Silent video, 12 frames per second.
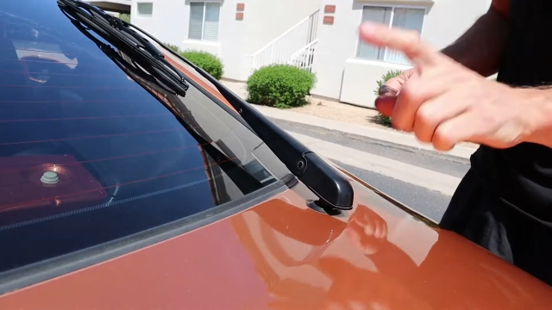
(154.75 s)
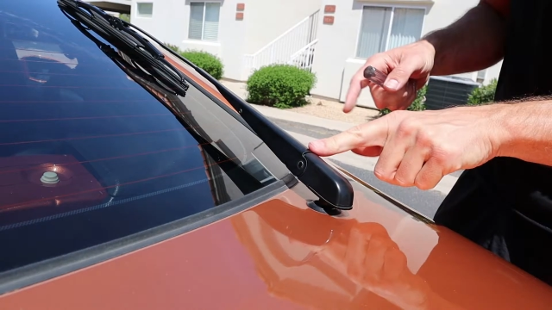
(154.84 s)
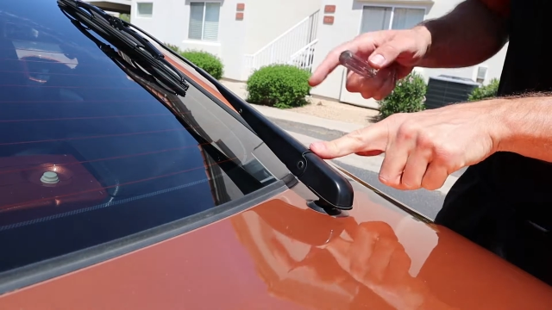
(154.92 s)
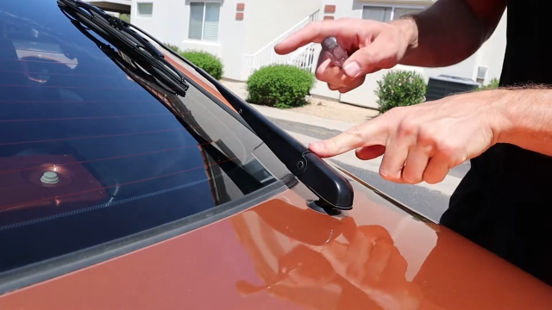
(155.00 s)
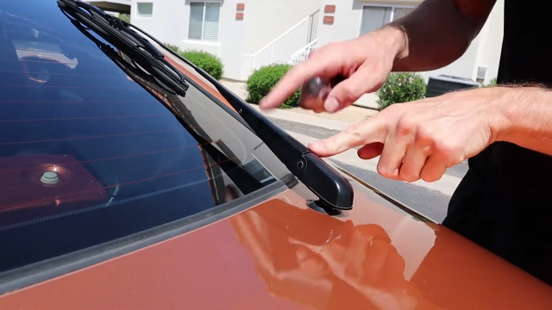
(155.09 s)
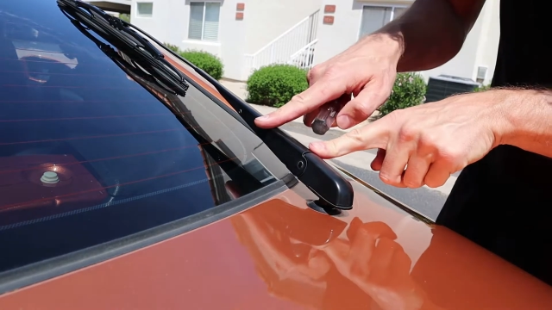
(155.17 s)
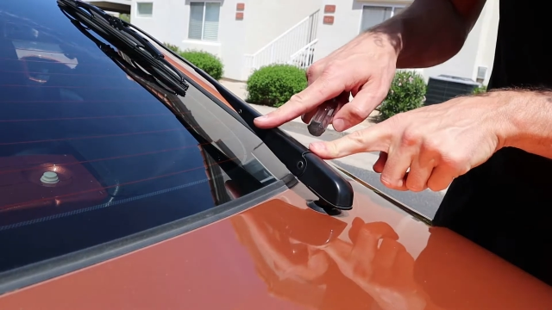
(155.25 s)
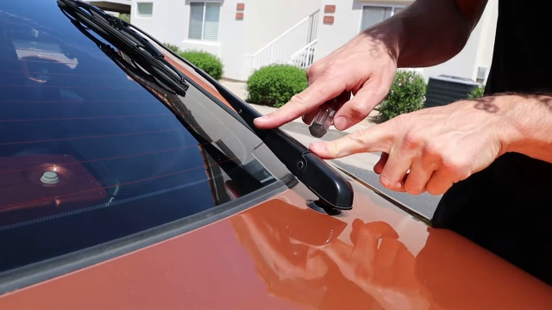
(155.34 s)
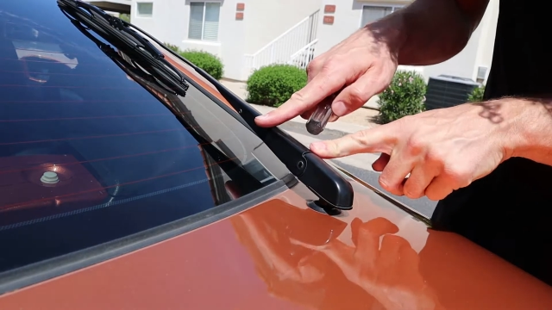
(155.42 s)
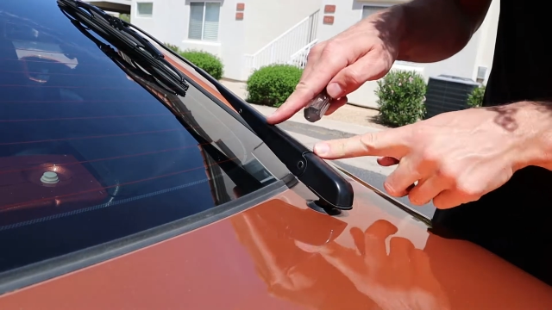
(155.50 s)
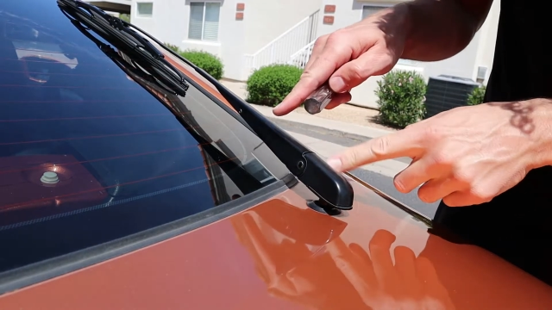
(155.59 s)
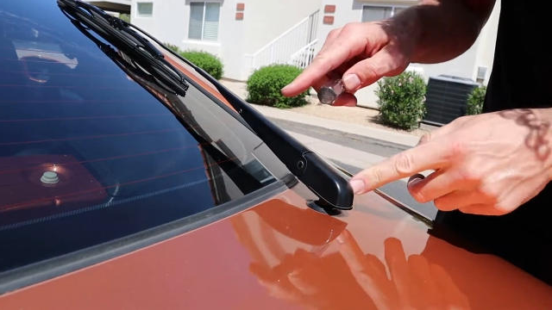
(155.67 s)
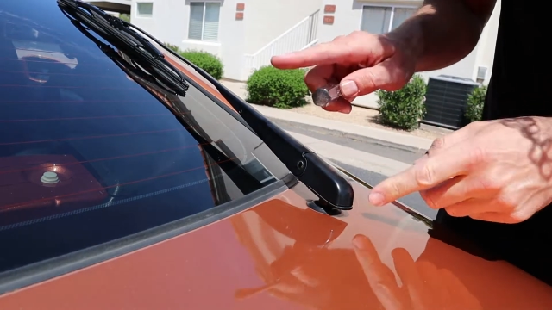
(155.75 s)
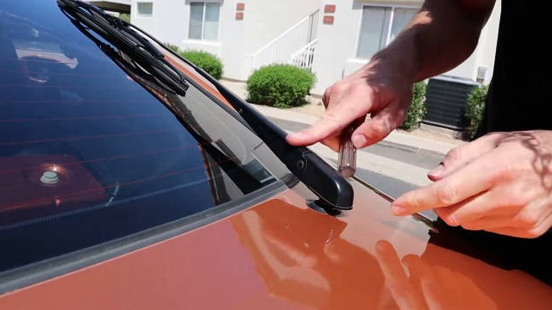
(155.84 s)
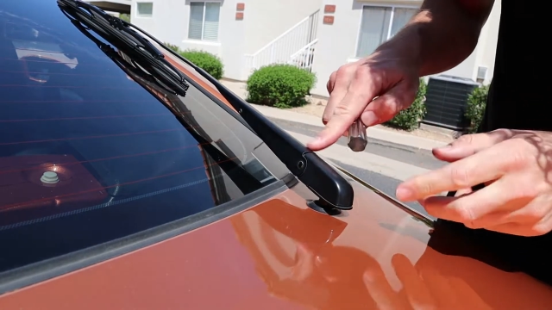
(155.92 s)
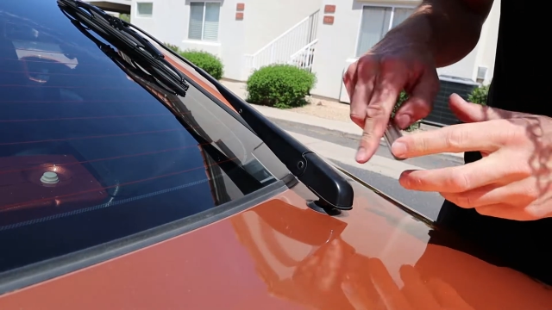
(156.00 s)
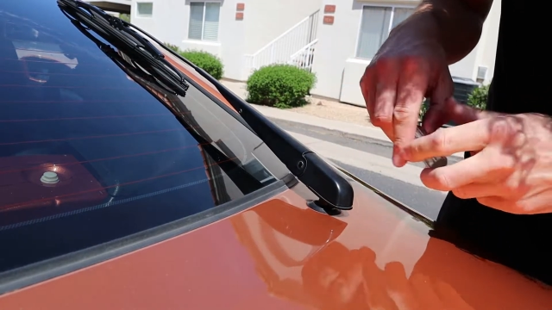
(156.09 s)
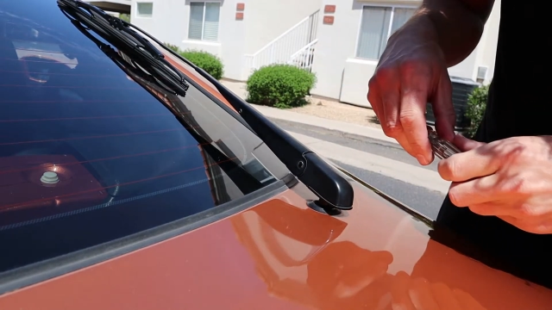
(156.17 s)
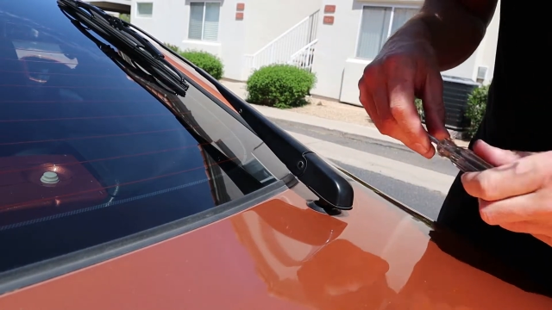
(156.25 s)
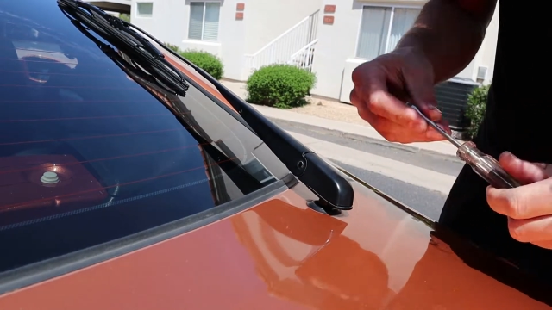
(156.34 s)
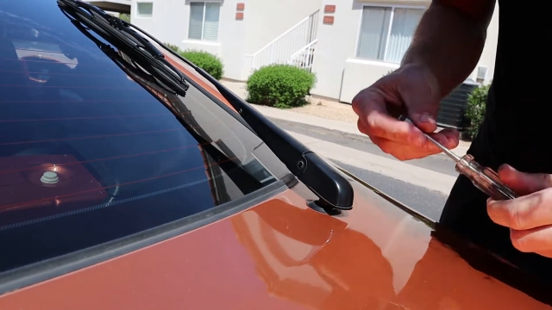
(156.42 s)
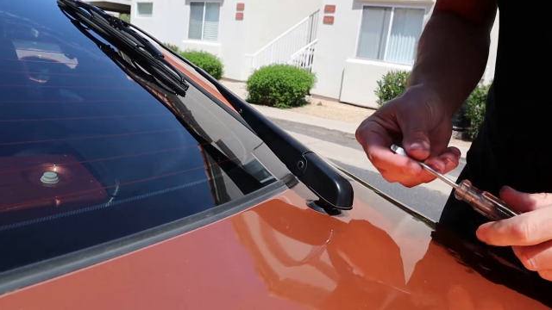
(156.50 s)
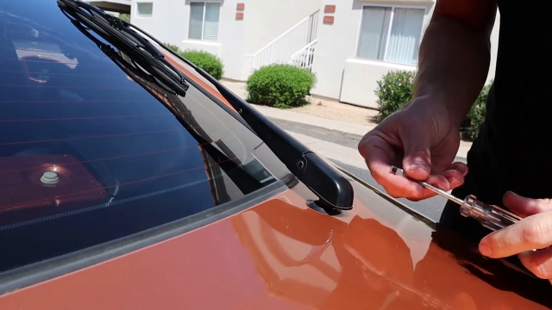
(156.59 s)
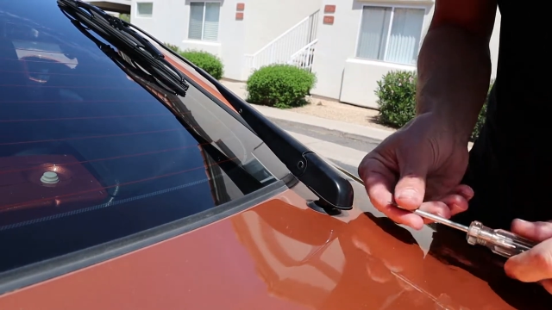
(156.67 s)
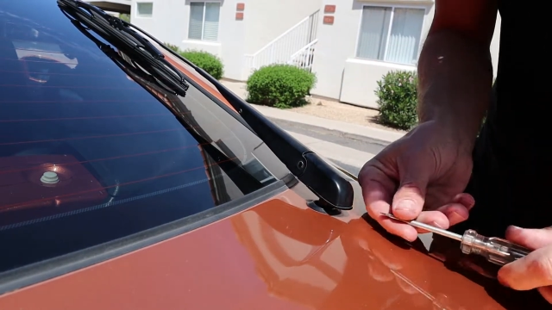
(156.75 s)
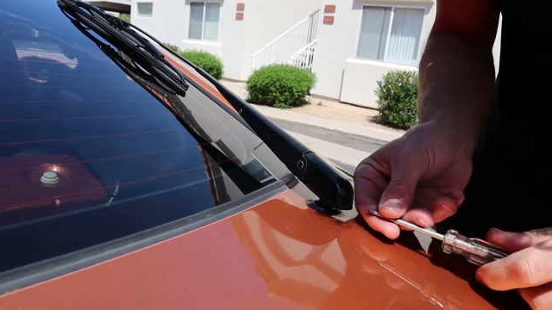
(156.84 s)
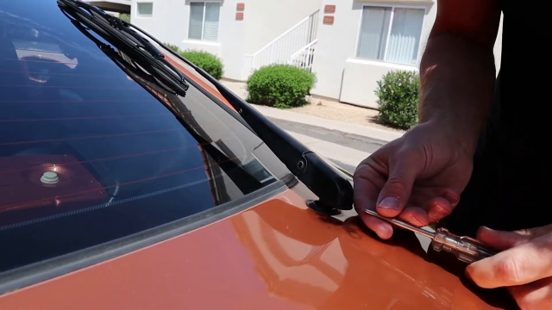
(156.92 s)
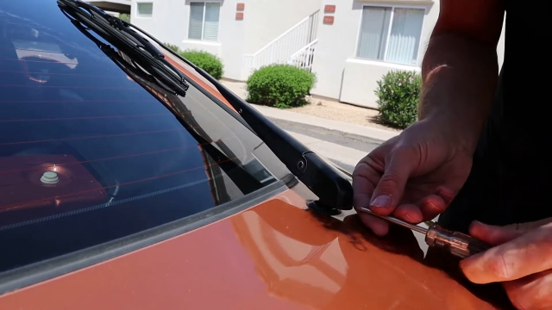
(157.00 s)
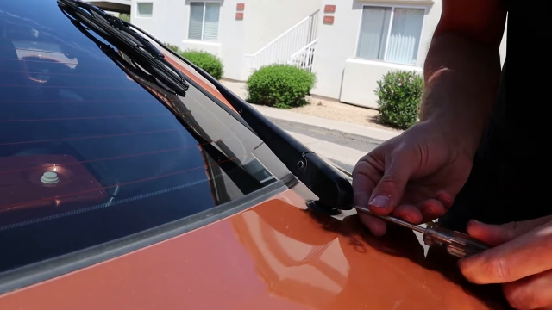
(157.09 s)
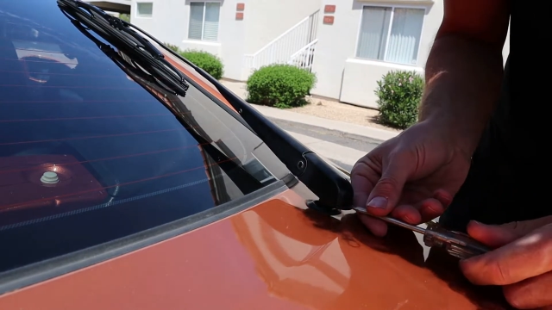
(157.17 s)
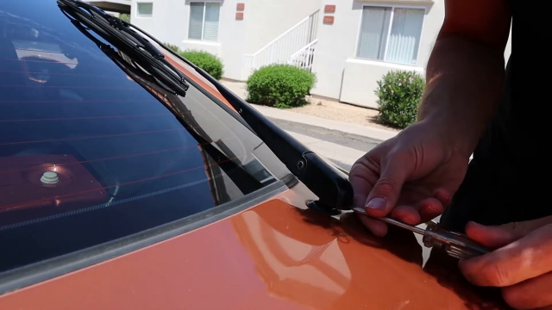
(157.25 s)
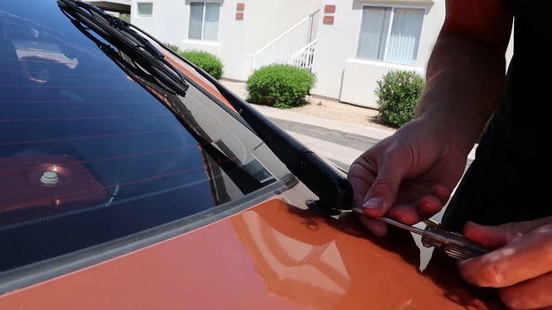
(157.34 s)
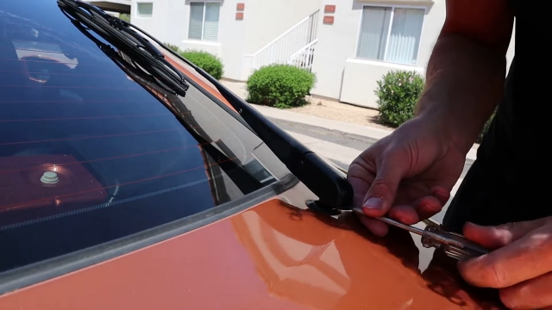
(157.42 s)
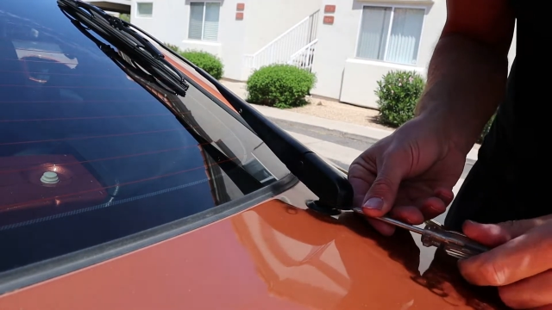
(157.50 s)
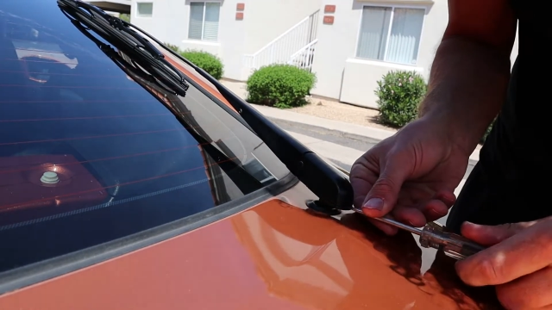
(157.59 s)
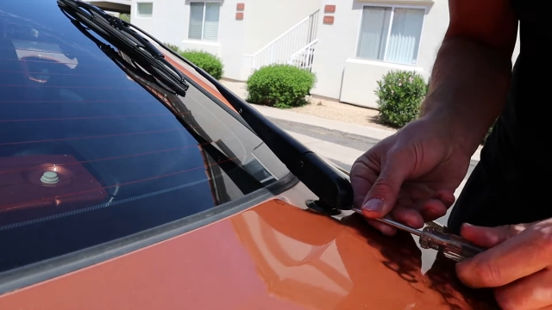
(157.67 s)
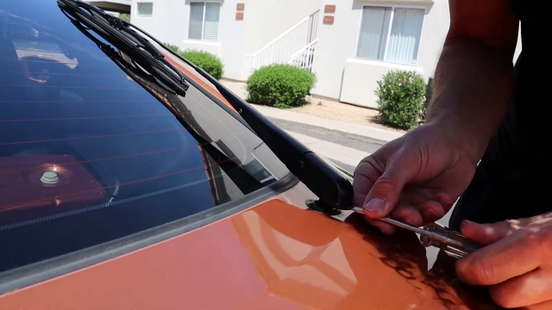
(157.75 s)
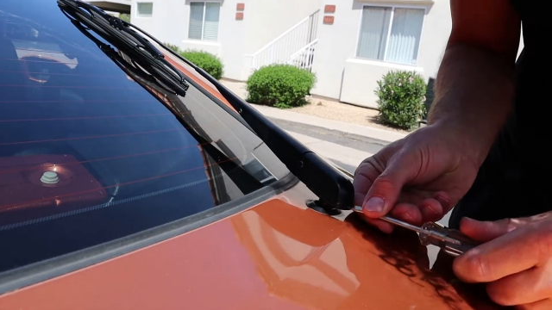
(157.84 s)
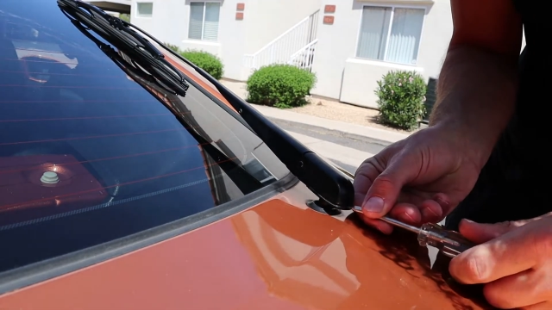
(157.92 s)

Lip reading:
No face is visible, so there are no lips to read.